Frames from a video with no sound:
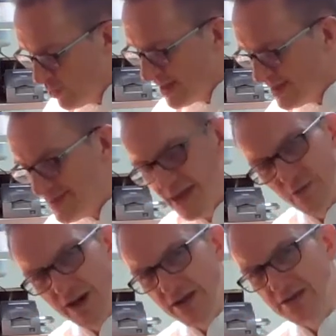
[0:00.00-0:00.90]
a more
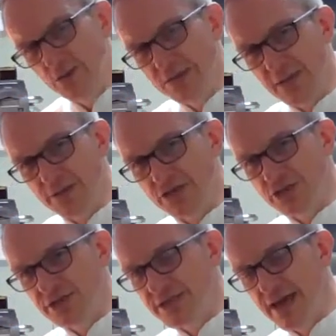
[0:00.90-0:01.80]
healthier one? Would that be
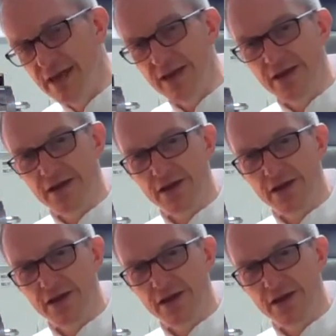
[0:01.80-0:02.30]
true to say?